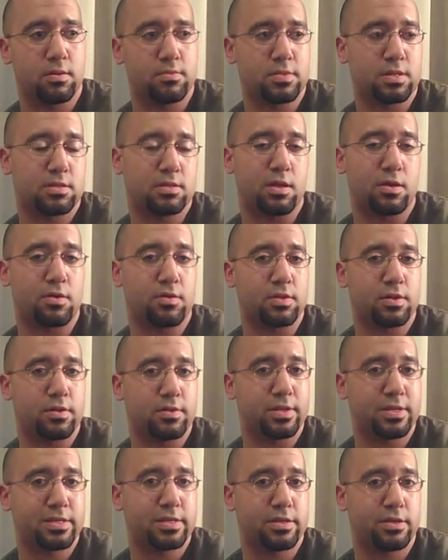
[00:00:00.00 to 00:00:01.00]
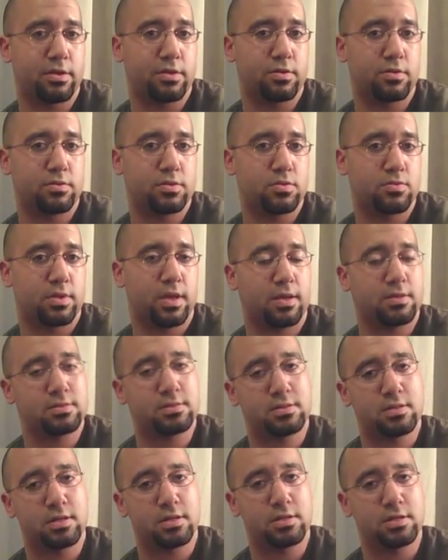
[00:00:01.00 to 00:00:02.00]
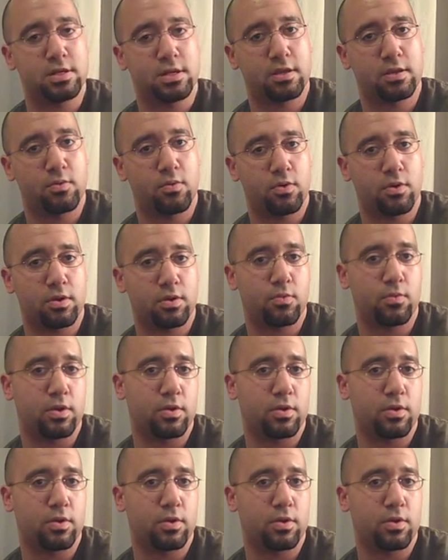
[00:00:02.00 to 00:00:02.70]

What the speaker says: this earlier this year, 2010 January,